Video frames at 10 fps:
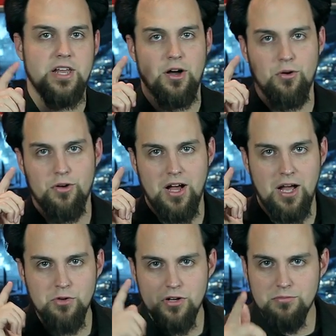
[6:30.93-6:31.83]
Now,
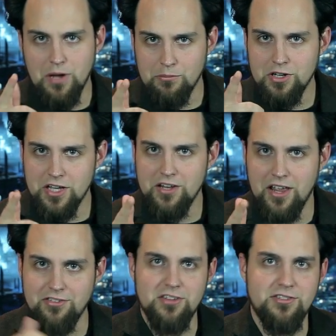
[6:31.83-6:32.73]
I'm gonna get an
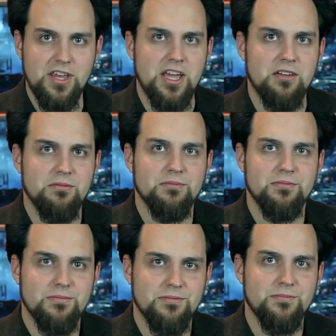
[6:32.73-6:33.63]
SSD.
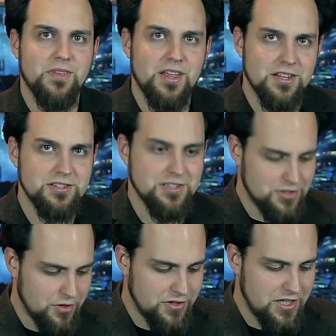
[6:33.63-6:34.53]
Let's
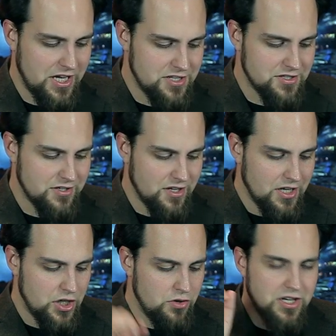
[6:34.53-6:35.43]
go for the Kingston.
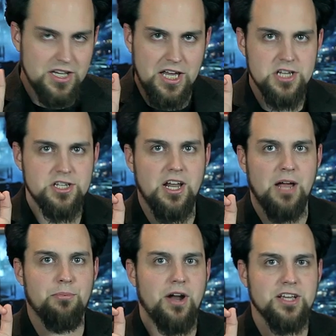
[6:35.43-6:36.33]
You can get a Kingston
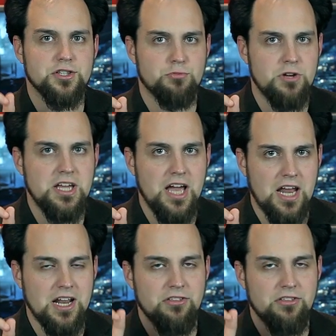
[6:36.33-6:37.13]
HyperX 3K.